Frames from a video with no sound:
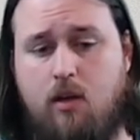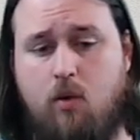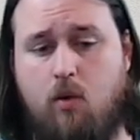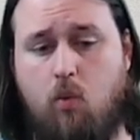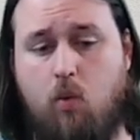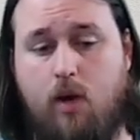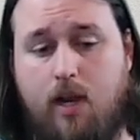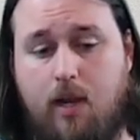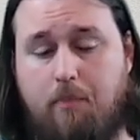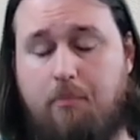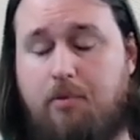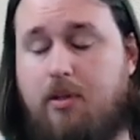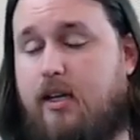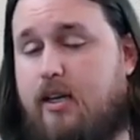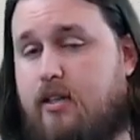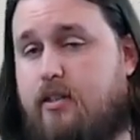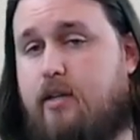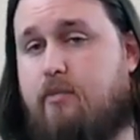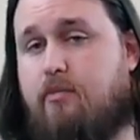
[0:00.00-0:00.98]
when it
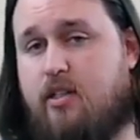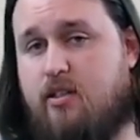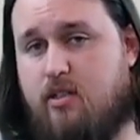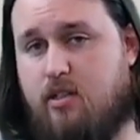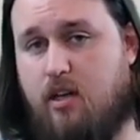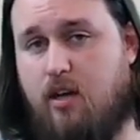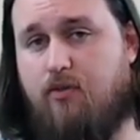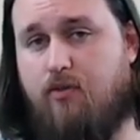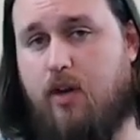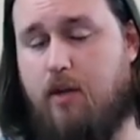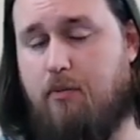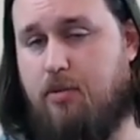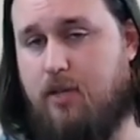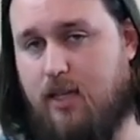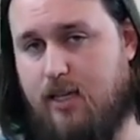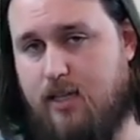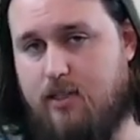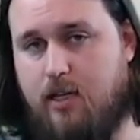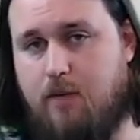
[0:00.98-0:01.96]
plays up to snuff, when it
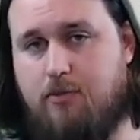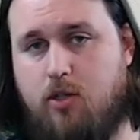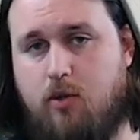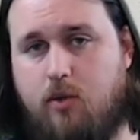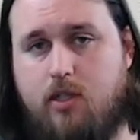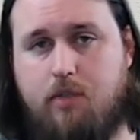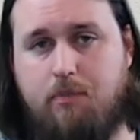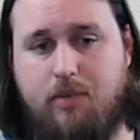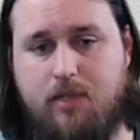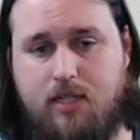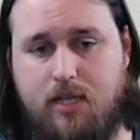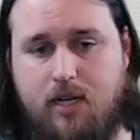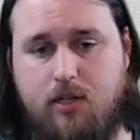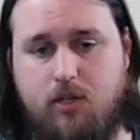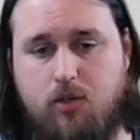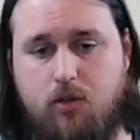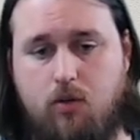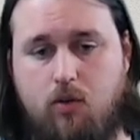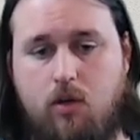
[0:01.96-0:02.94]
plays up to its
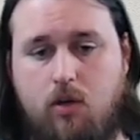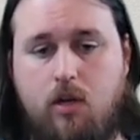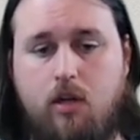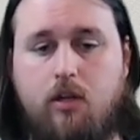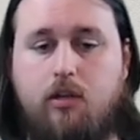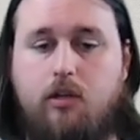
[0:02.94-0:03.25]
potential,